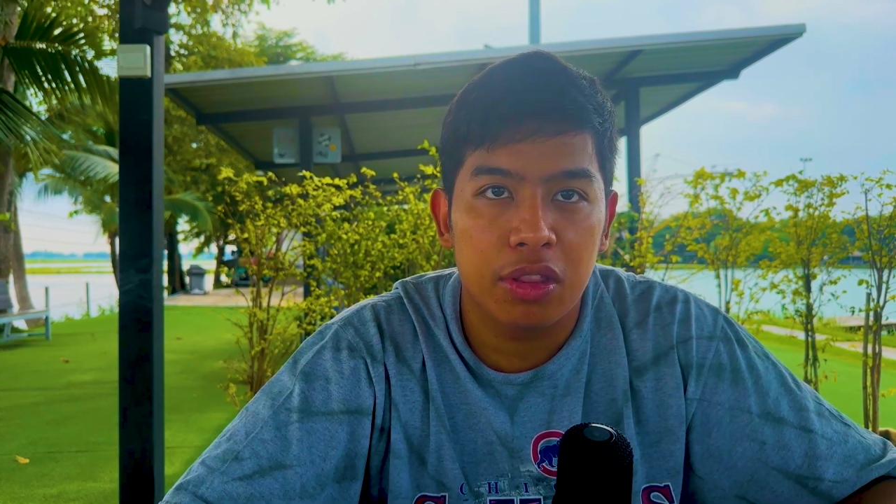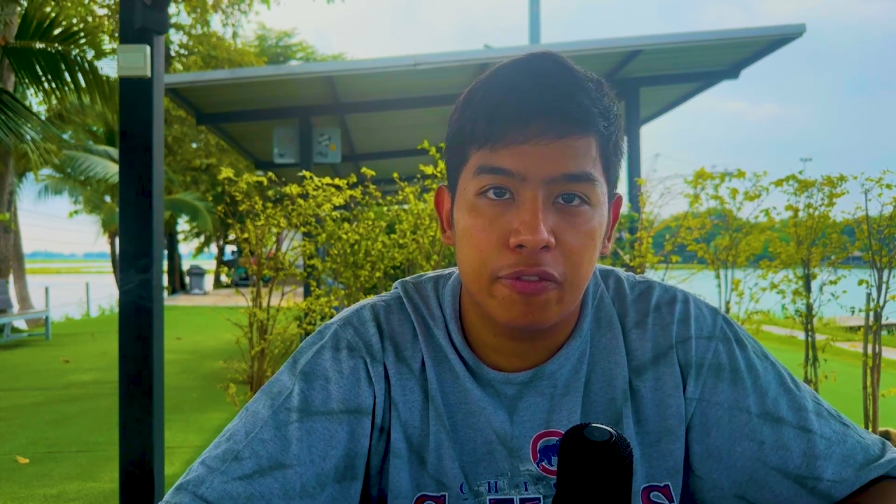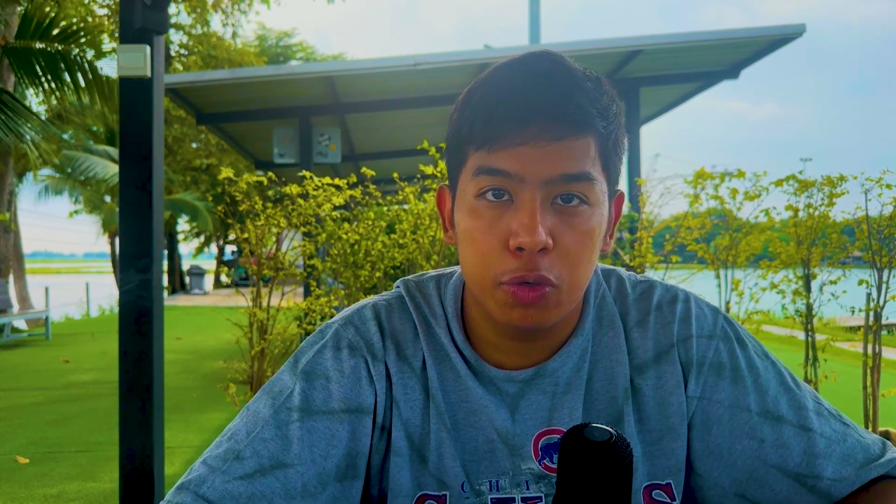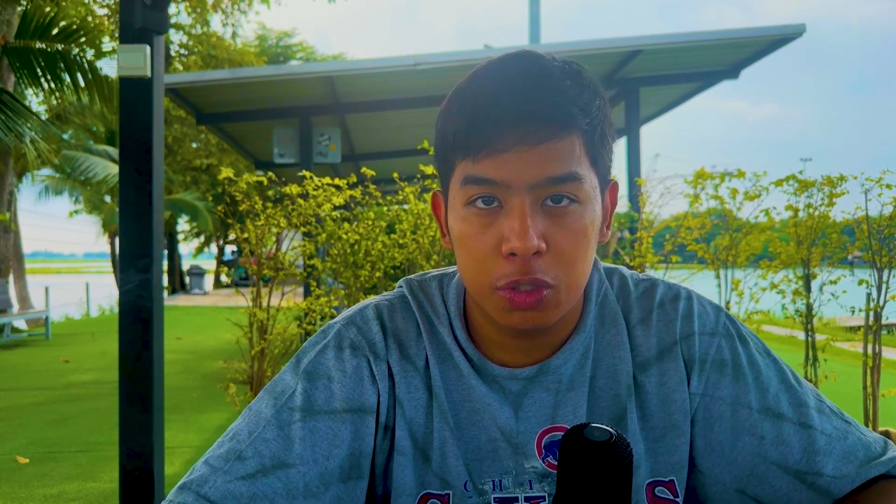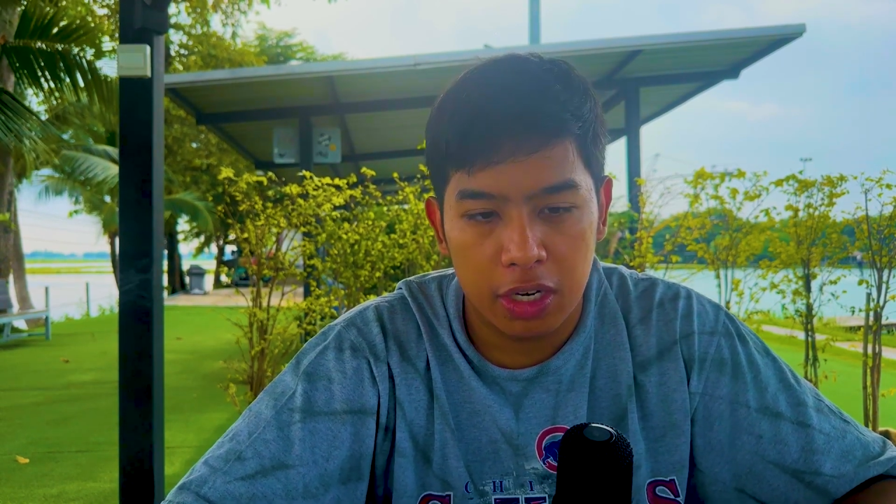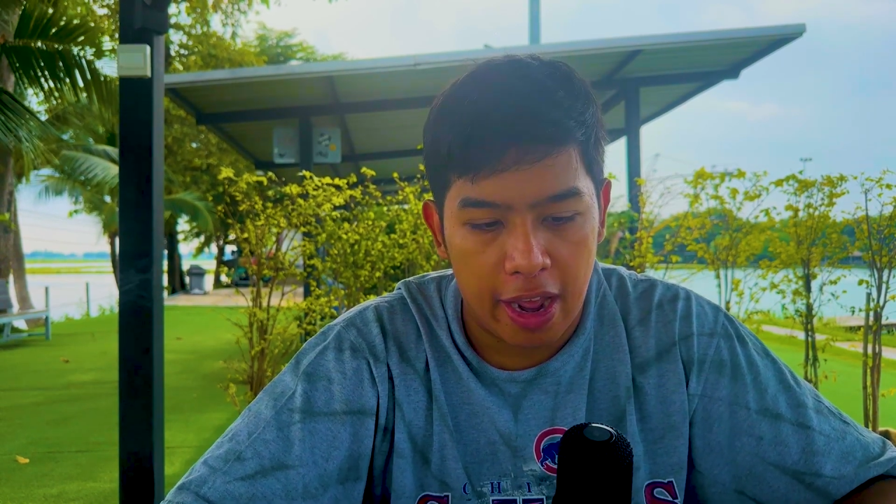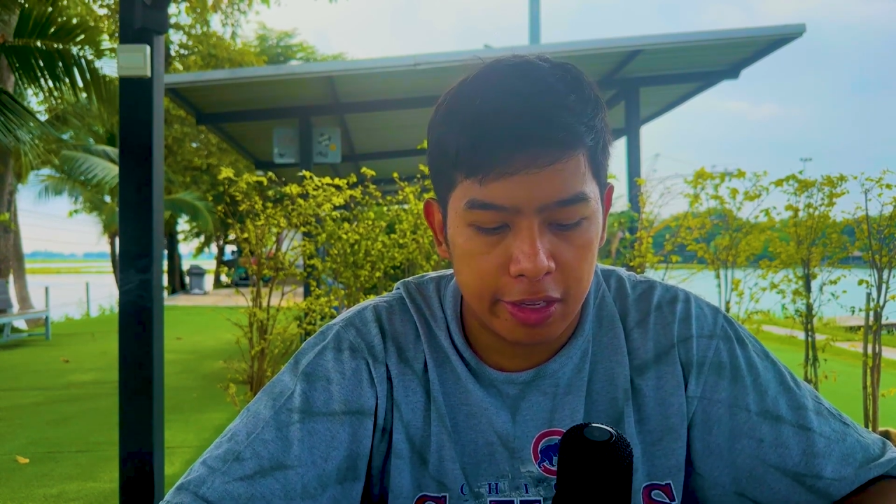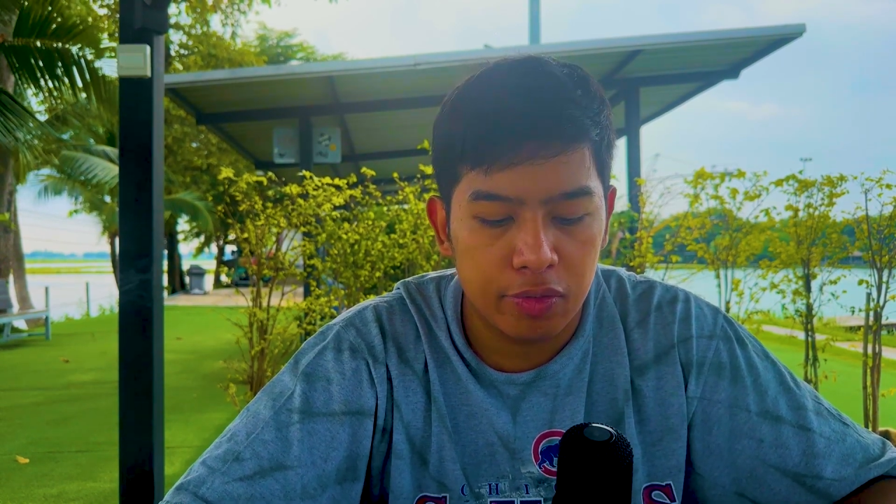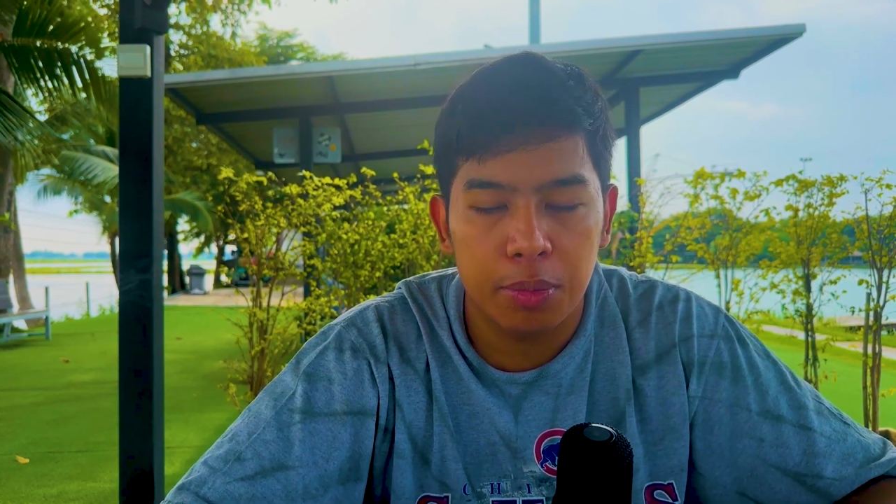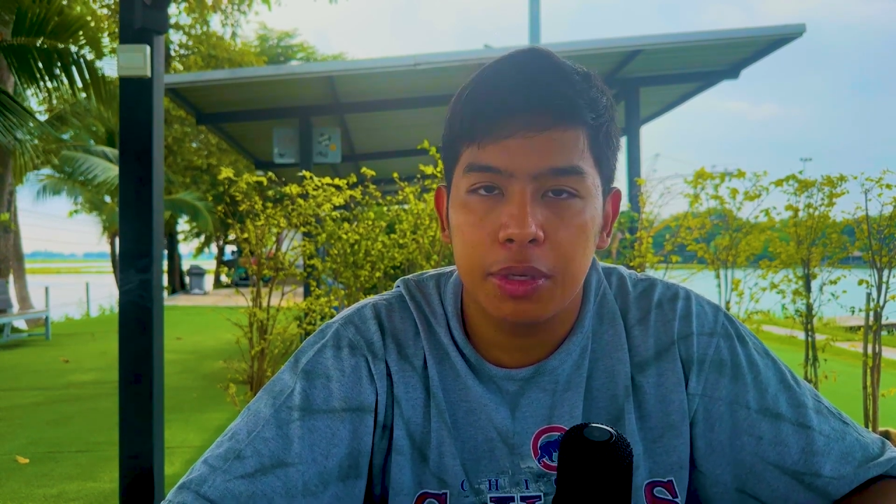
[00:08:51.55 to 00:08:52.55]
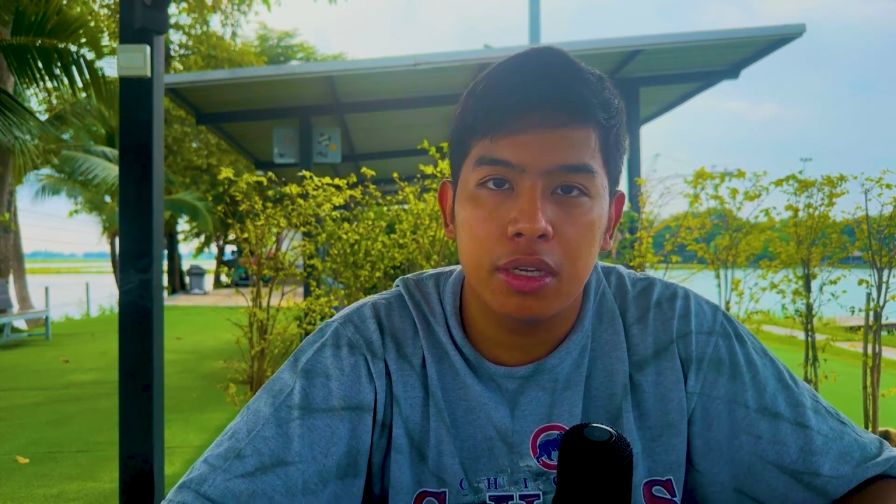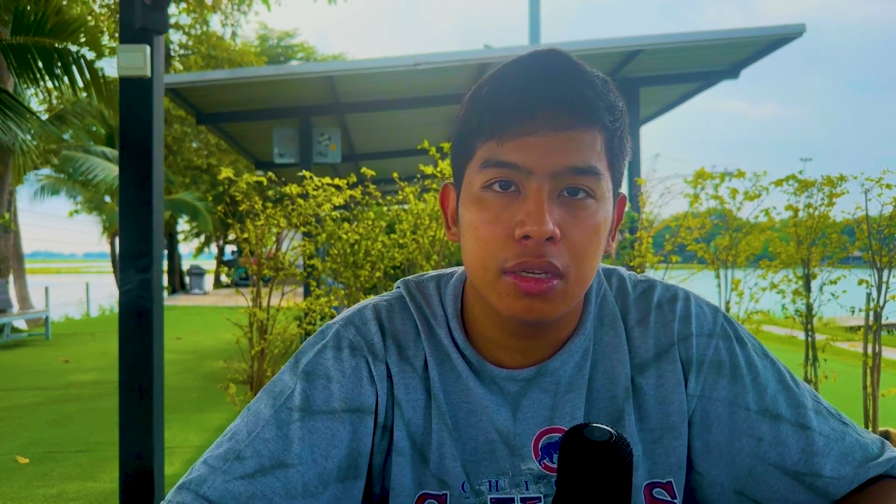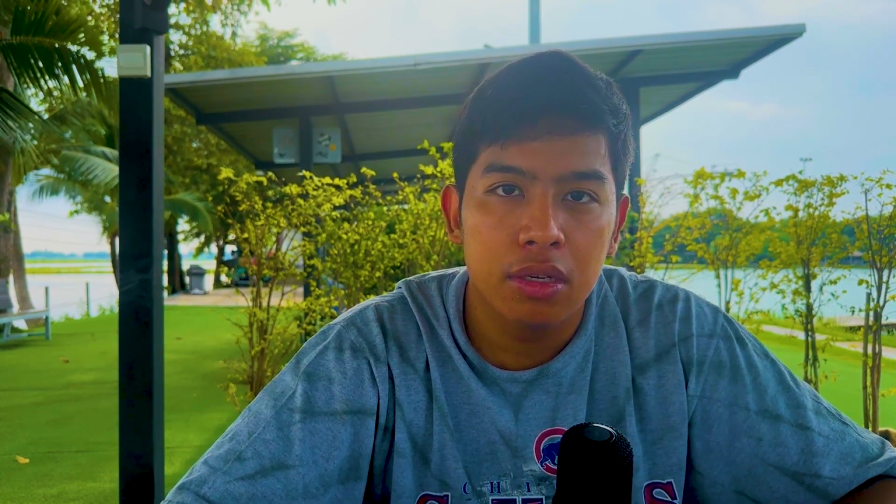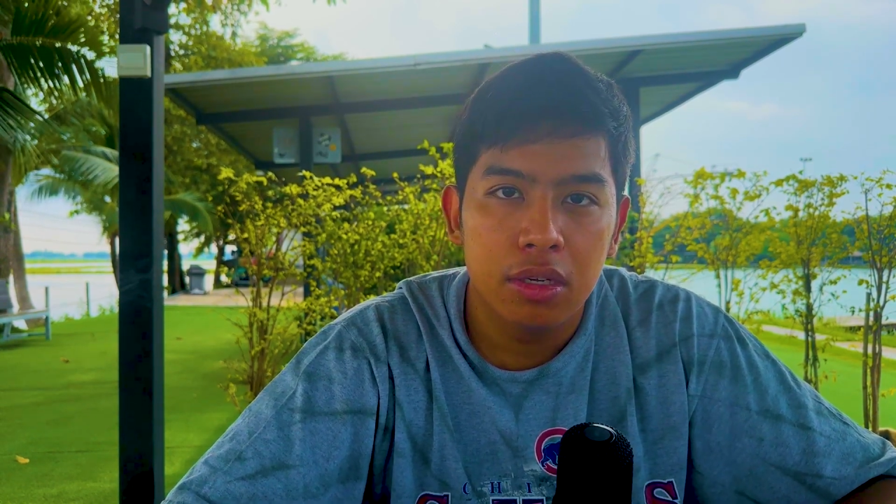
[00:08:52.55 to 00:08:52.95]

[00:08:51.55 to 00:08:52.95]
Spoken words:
the future has for me